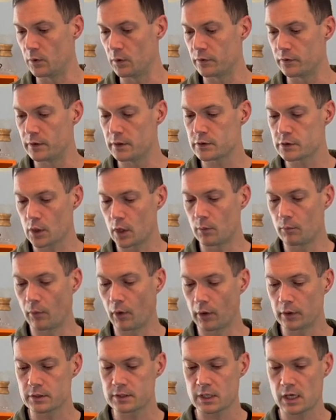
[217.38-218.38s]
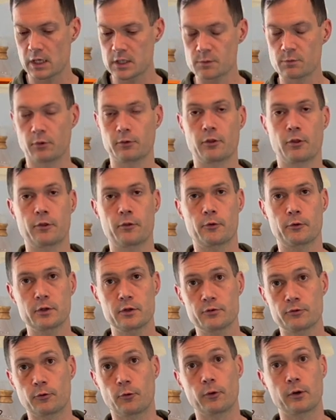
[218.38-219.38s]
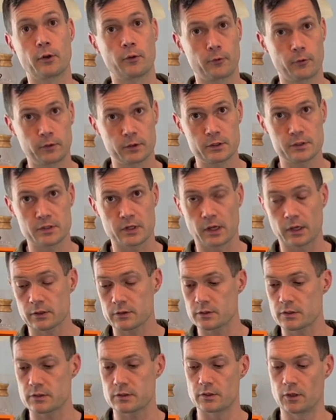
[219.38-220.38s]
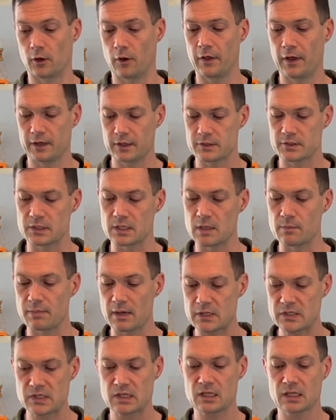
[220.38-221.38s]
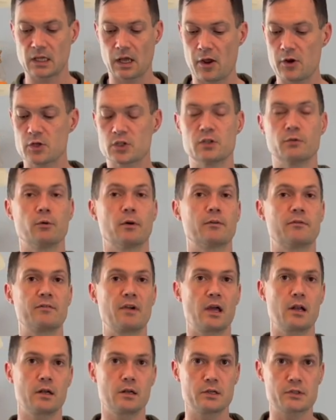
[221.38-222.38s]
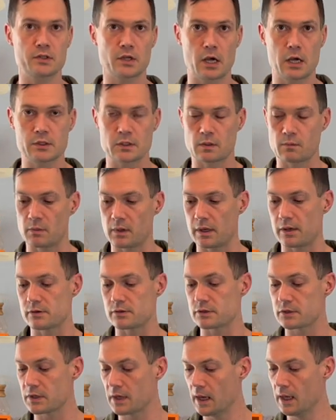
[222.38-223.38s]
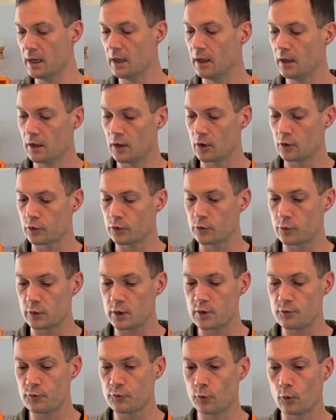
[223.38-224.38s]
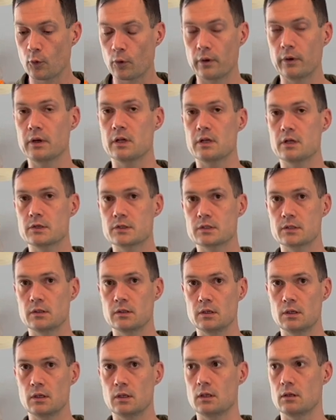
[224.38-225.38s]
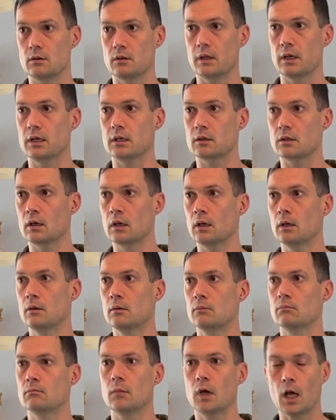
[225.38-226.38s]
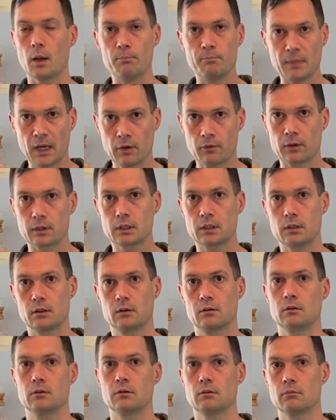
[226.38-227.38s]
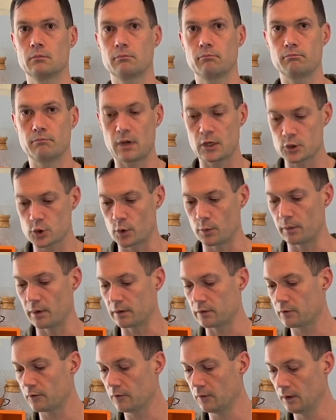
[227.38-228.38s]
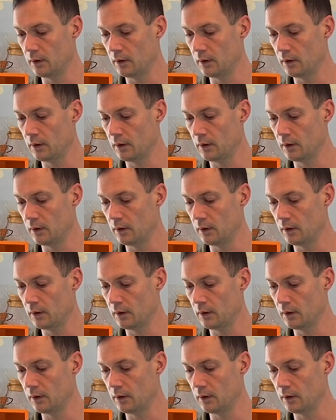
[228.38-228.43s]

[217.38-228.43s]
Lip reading: These are marked as both a 34 or 36. So that is the best indication of what vanity sizing means. 34 is the, like, American measurement.